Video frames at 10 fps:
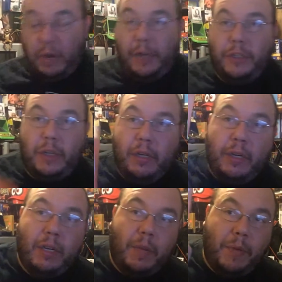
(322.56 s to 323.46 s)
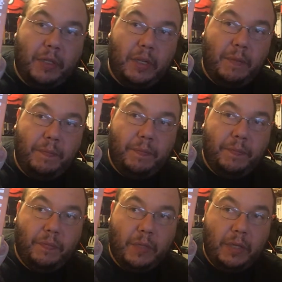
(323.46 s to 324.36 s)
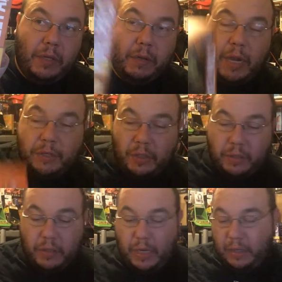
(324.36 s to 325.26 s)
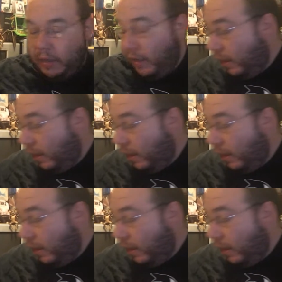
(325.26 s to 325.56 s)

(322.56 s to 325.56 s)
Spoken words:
Ratchet. I picked up Ratchet and Clank, an